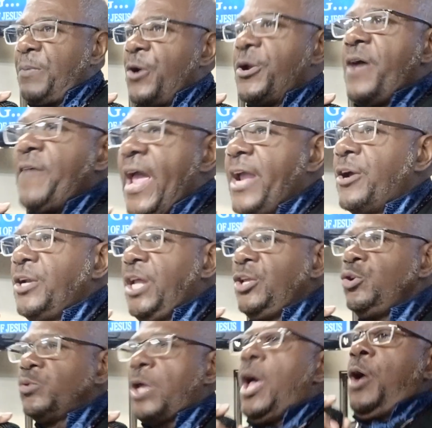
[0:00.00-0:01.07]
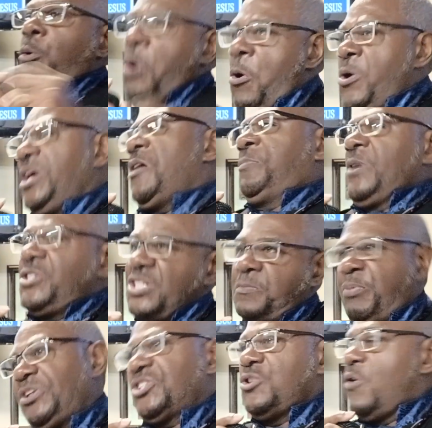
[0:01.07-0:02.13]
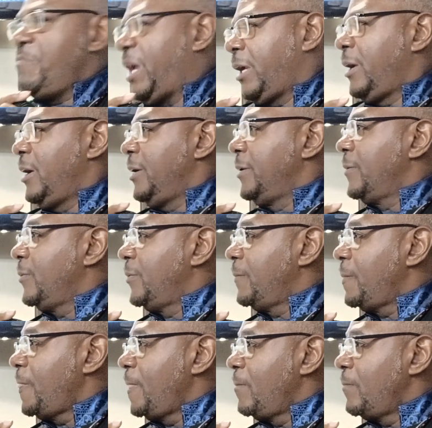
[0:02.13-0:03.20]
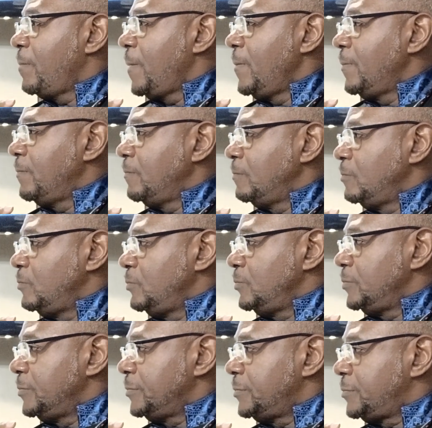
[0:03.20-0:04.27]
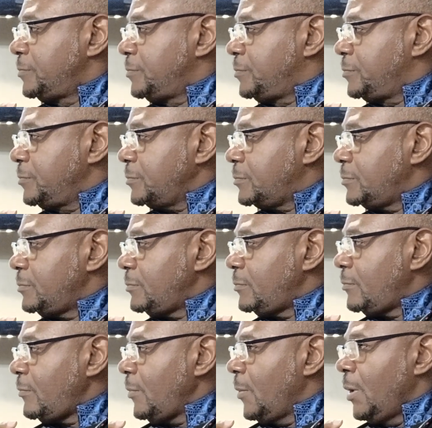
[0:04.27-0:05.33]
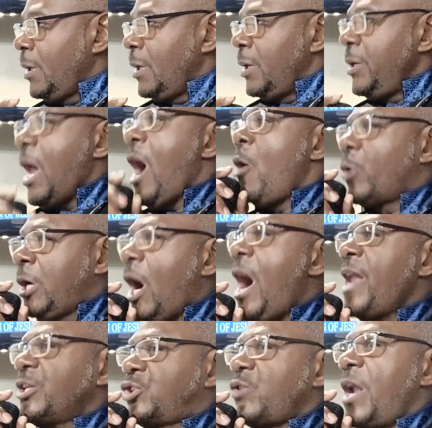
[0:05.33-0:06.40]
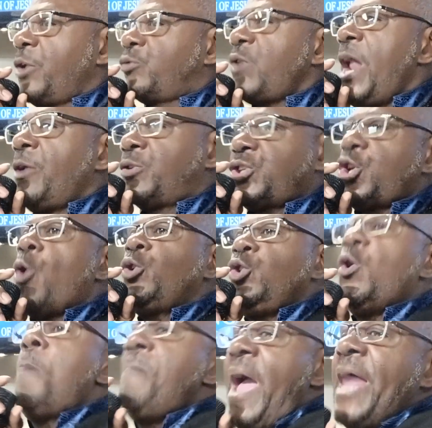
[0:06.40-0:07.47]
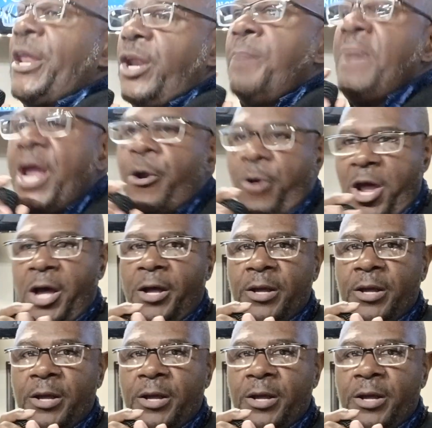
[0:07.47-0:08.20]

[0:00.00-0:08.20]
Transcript: spirit of anger, then you just, oh, he up there just preaching on me. Right. Right. Come on. No, God is trying to try to show you a man in the mirror.